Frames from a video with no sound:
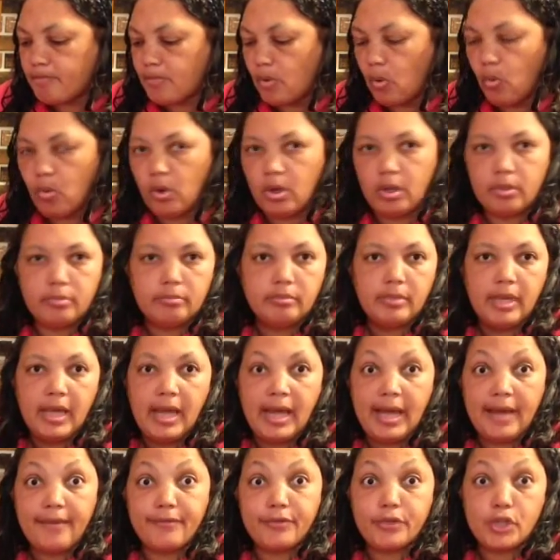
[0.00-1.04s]
or
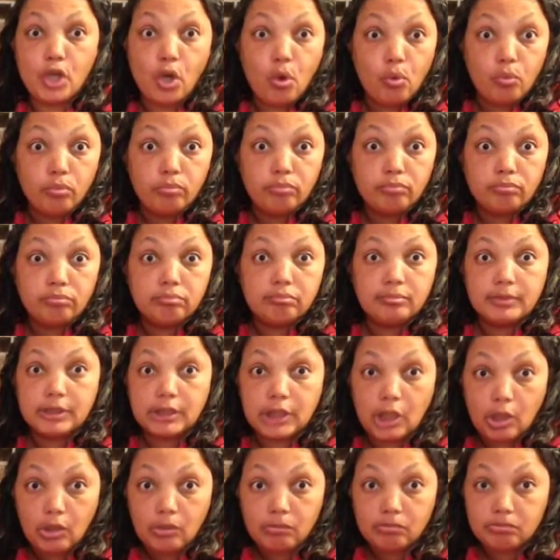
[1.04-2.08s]
have shown.
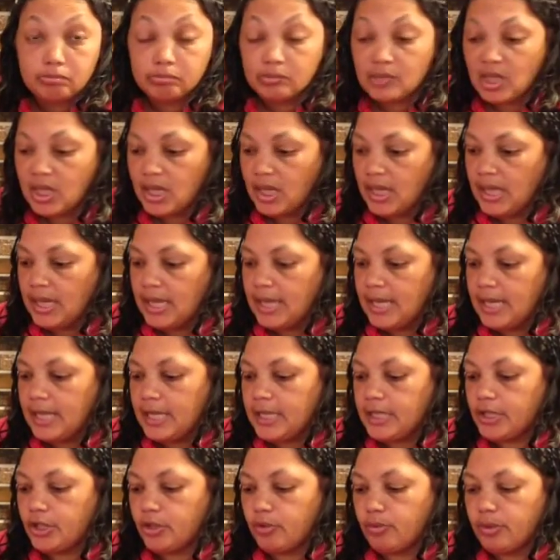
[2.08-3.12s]
So,
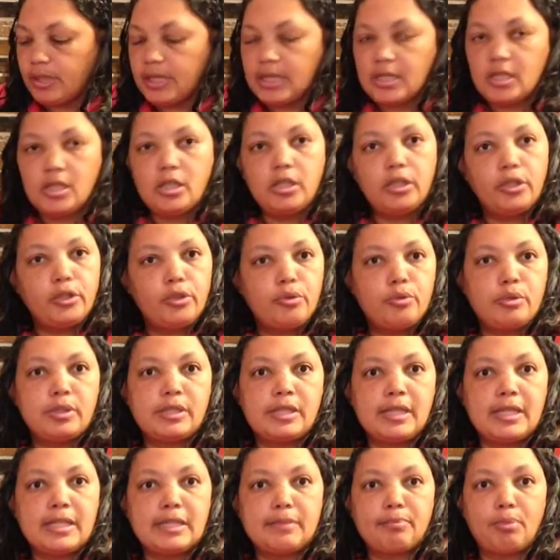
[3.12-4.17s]
you can use
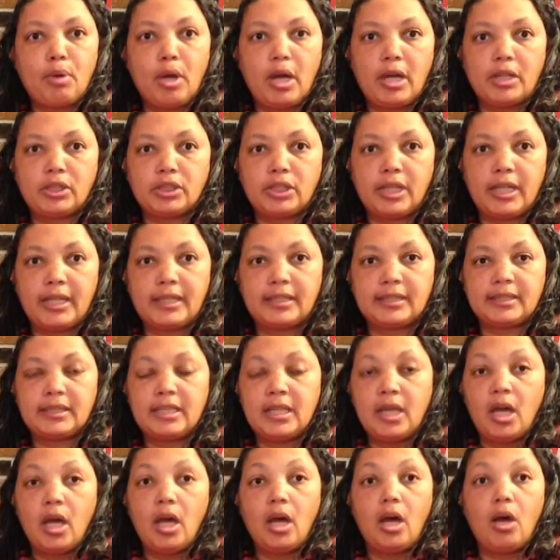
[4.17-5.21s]
this project,
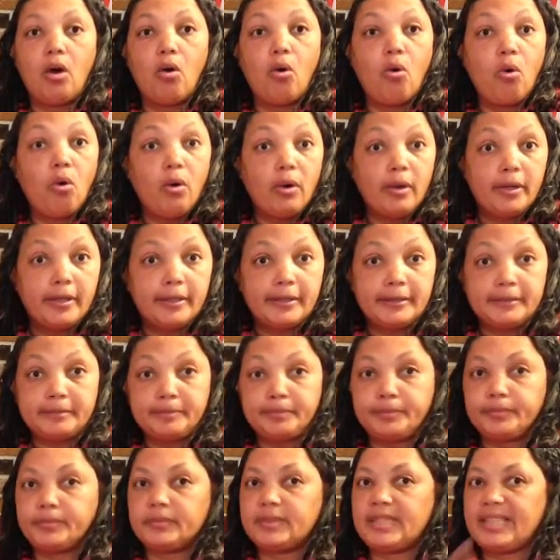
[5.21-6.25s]
or
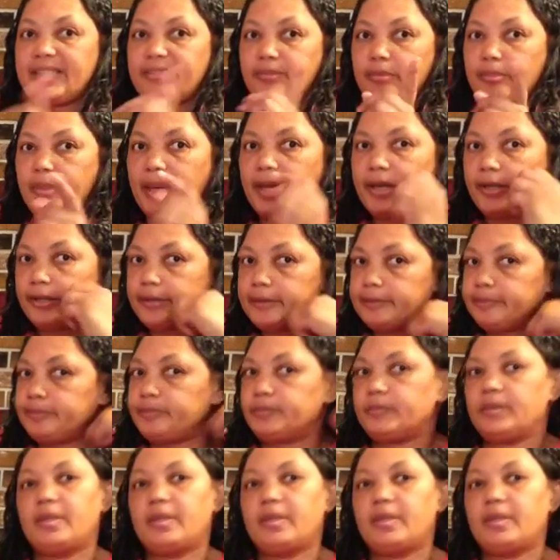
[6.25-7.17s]
even better,